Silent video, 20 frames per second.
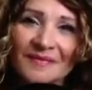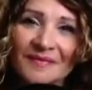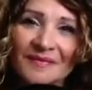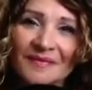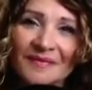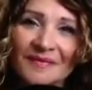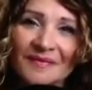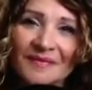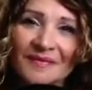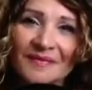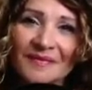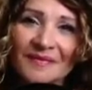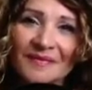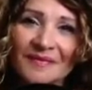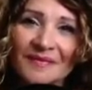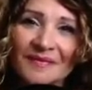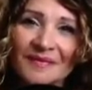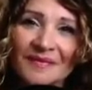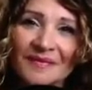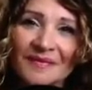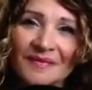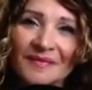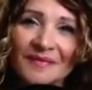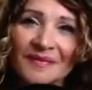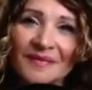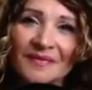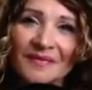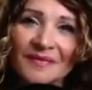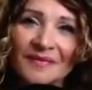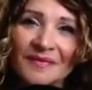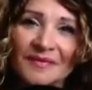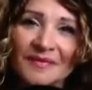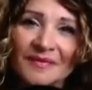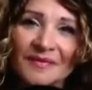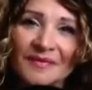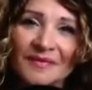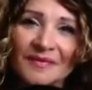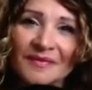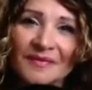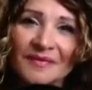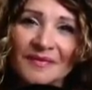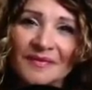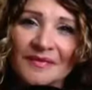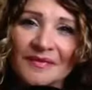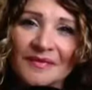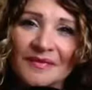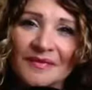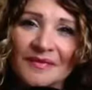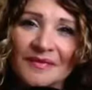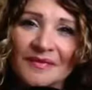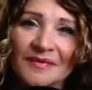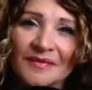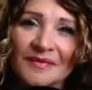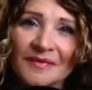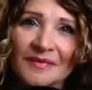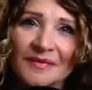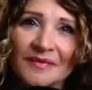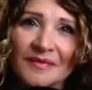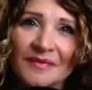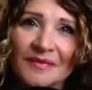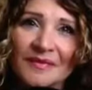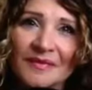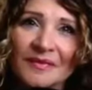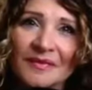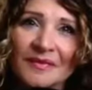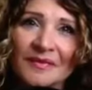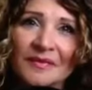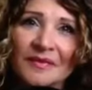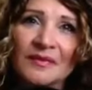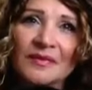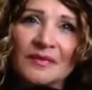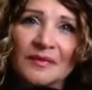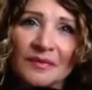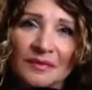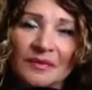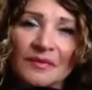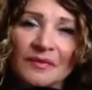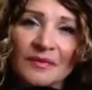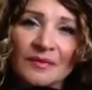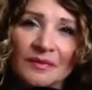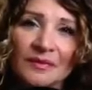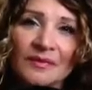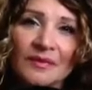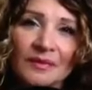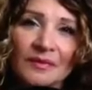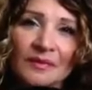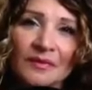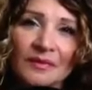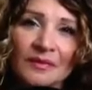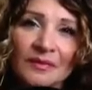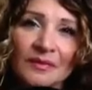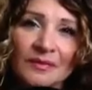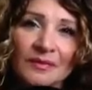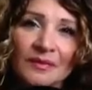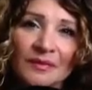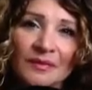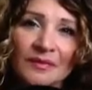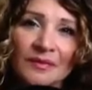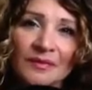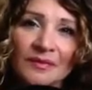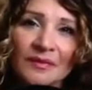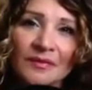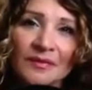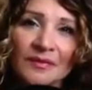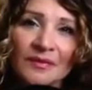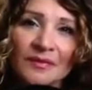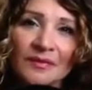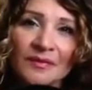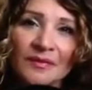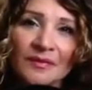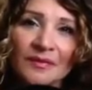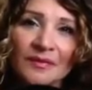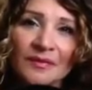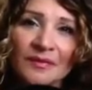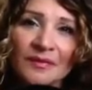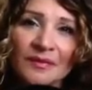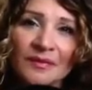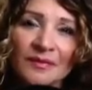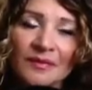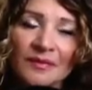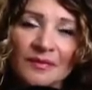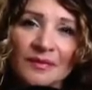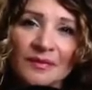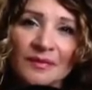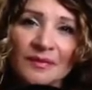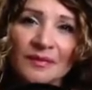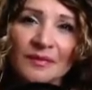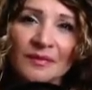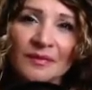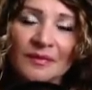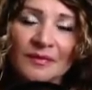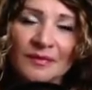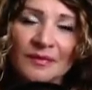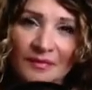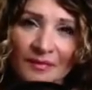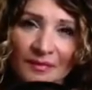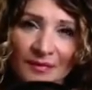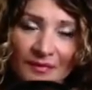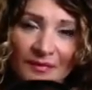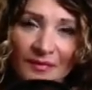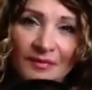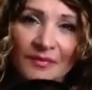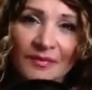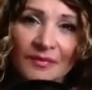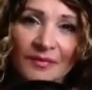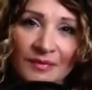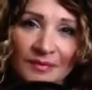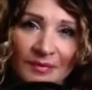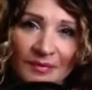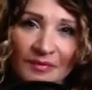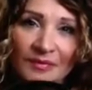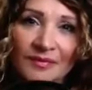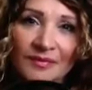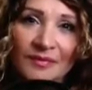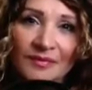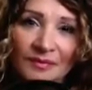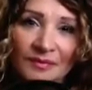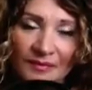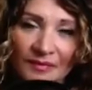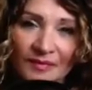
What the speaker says: This person isn't speaking.